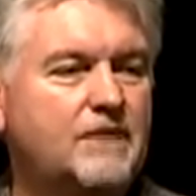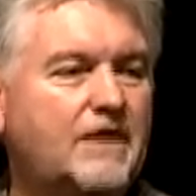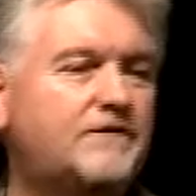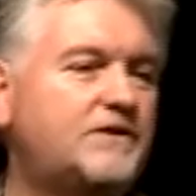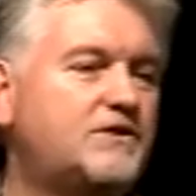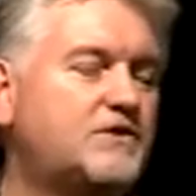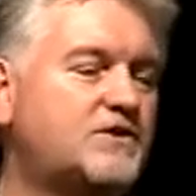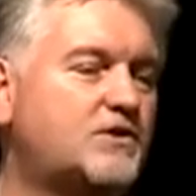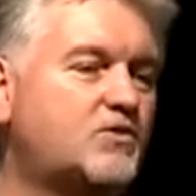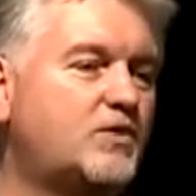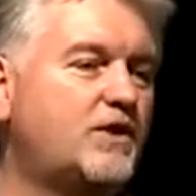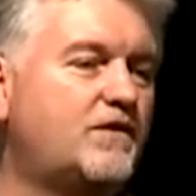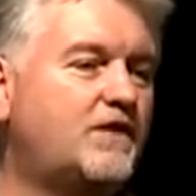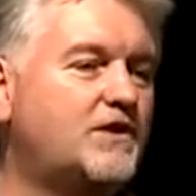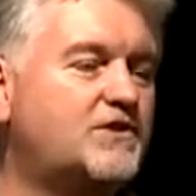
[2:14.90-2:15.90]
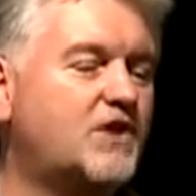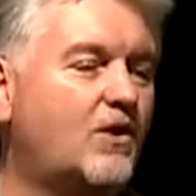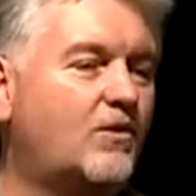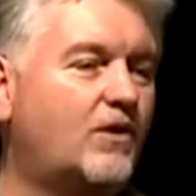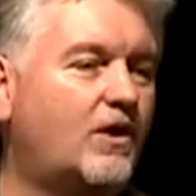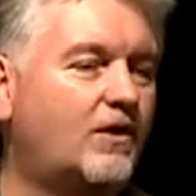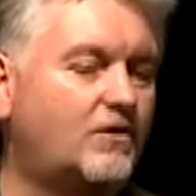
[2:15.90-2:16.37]
Math teacher says, what do you think's
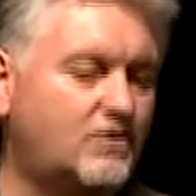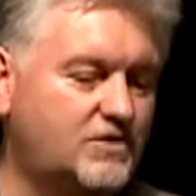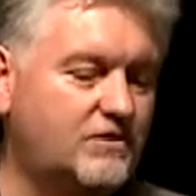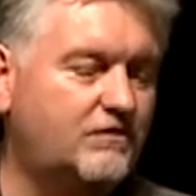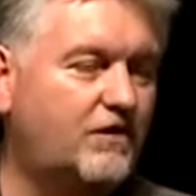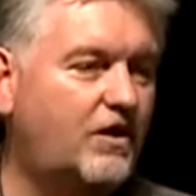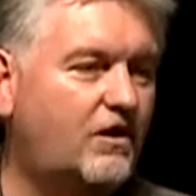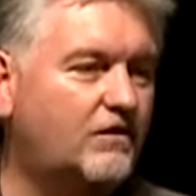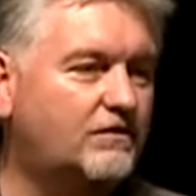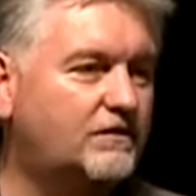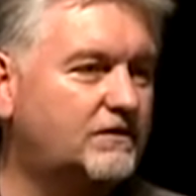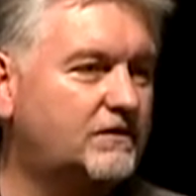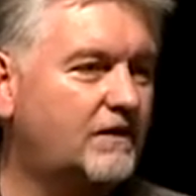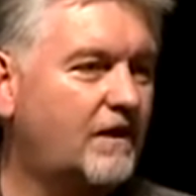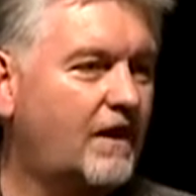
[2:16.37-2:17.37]
going on? Who's involved?